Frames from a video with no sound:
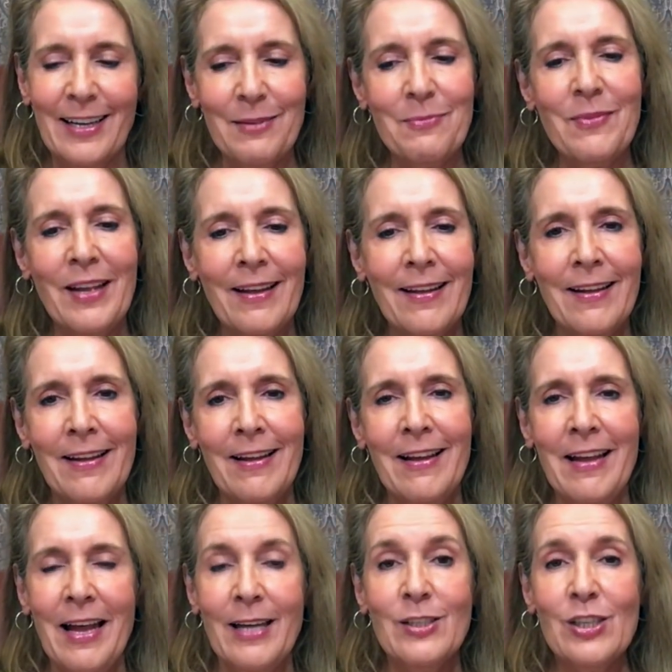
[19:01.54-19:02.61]

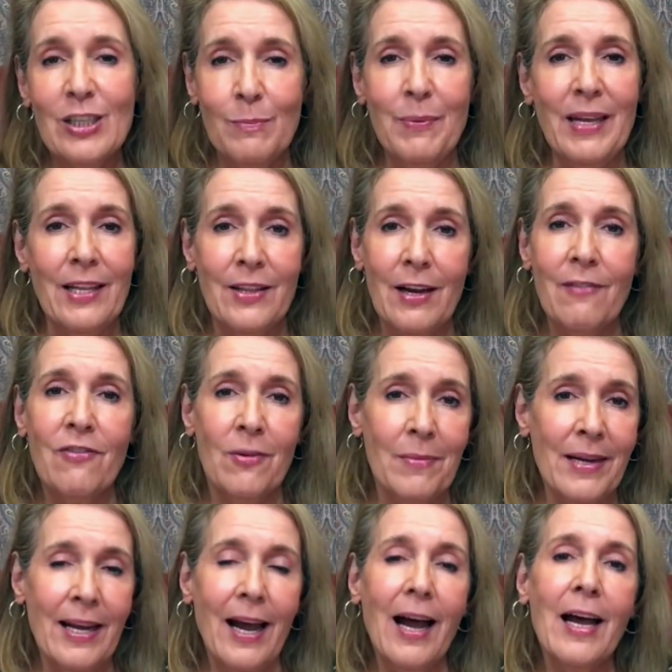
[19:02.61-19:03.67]
and just being there for
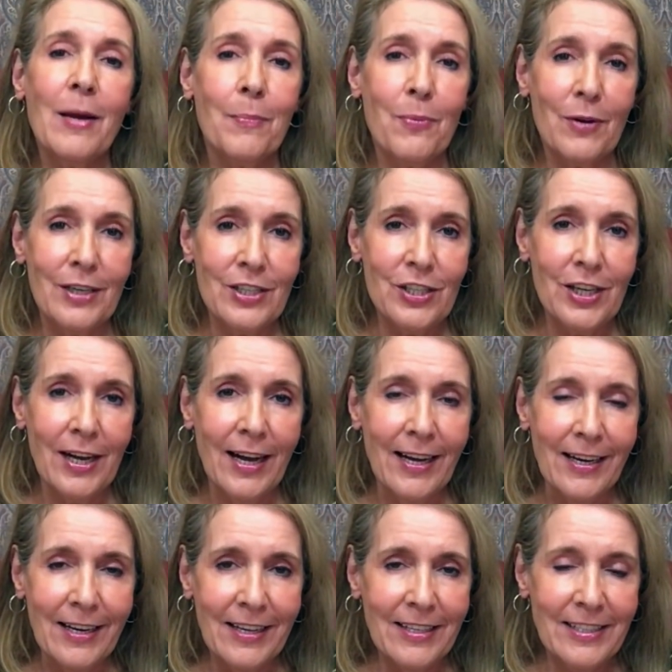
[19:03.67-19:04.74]
me. I
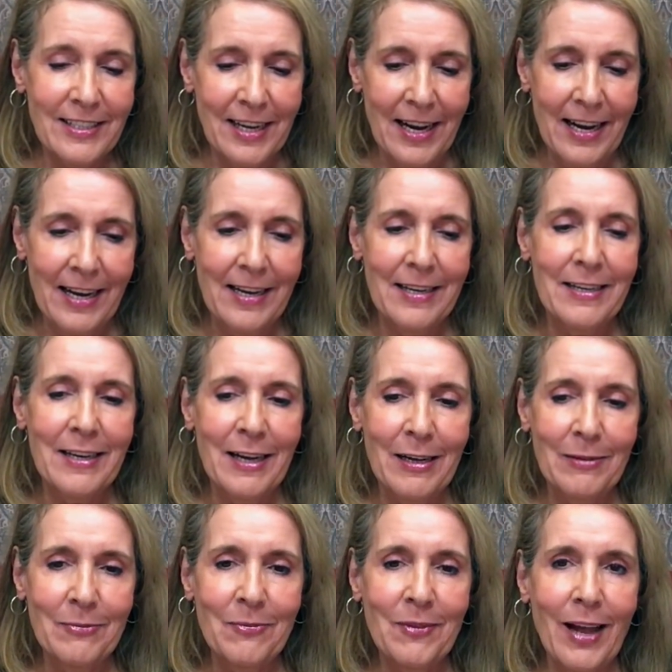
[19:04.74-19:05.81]
appreciate it.
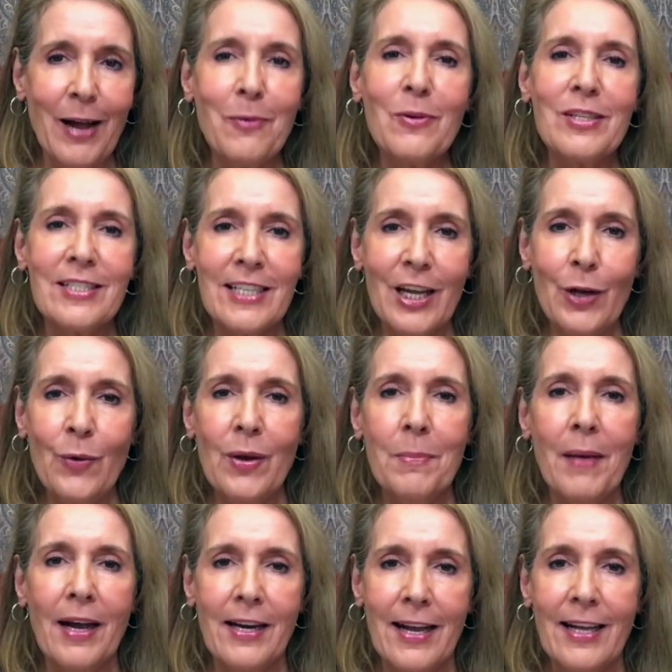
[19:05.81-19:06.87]
And I will see you in
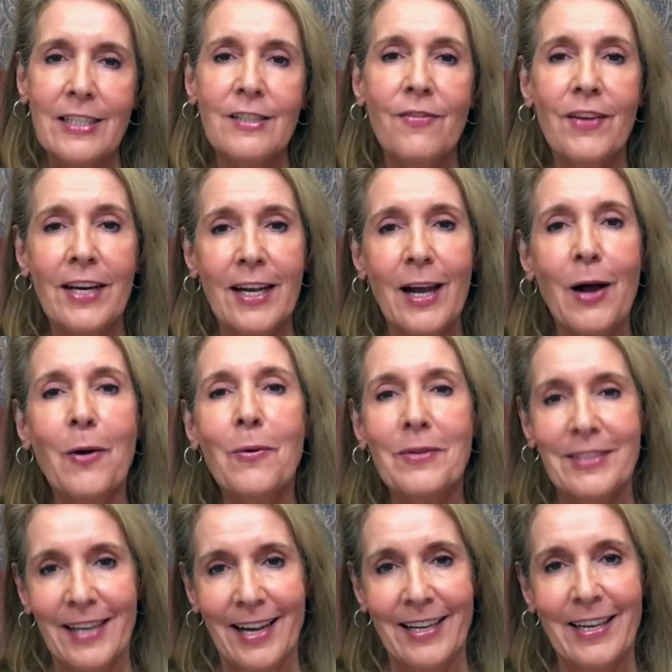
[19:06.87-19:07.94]
my next video.
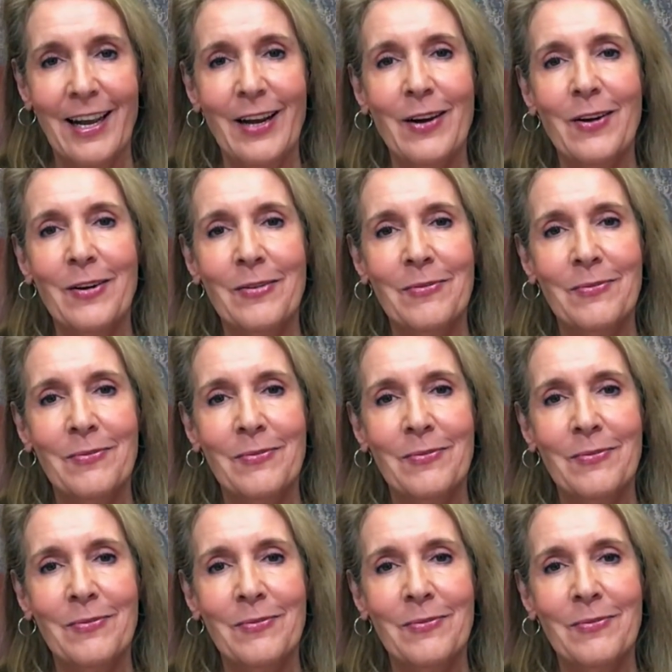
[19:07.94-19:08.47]
Take care.